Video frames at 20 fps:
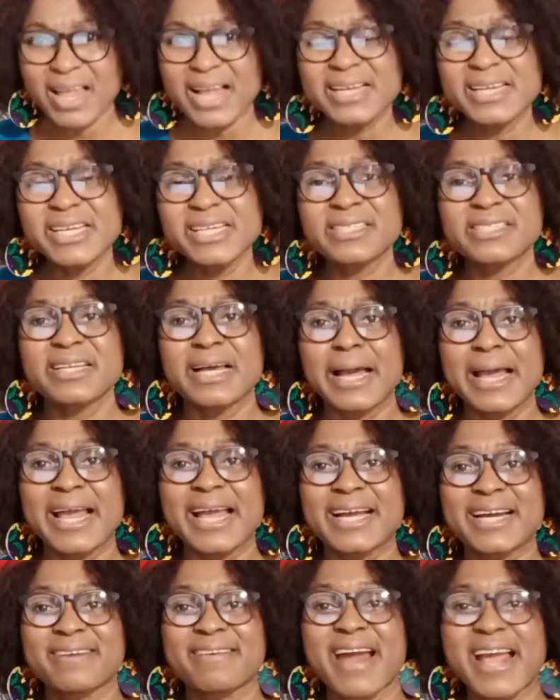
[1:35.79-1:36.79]
this
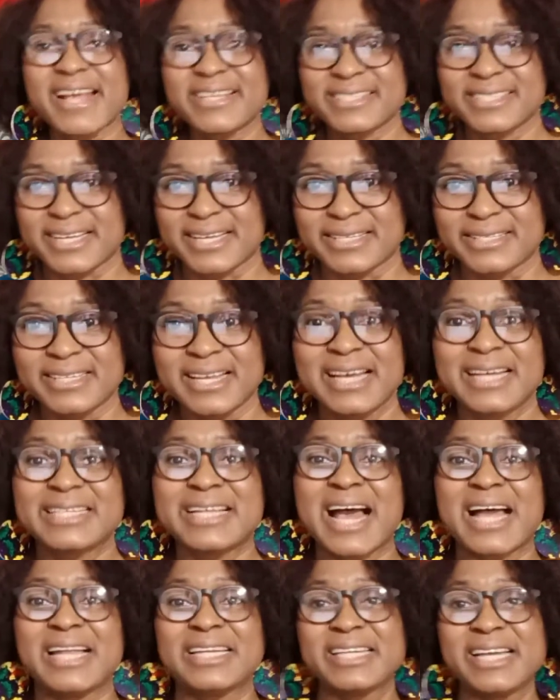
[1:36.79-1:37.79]
crisis
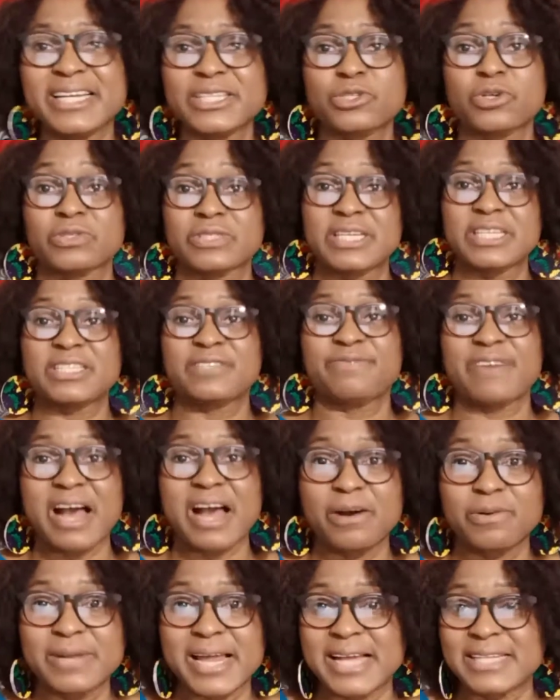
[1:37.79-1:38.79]
that lead to this
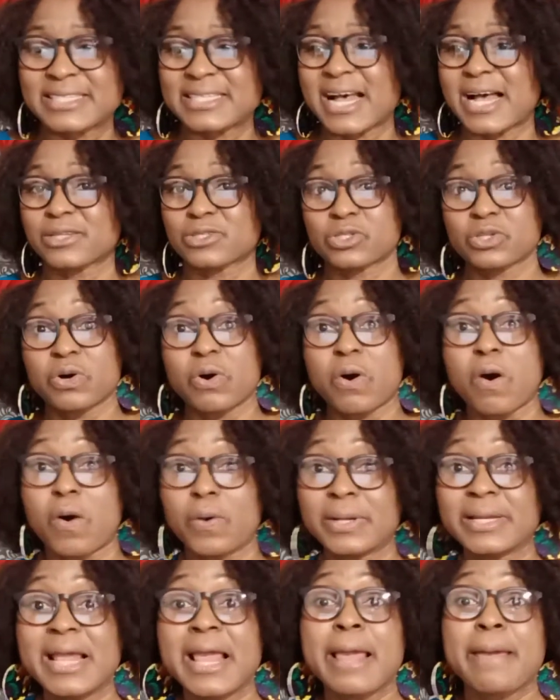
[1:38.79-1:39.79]
violence and so
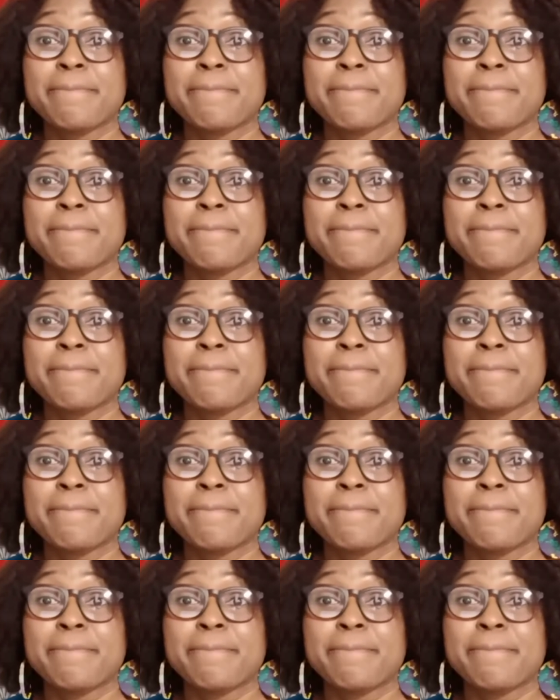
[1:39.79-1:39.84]
on,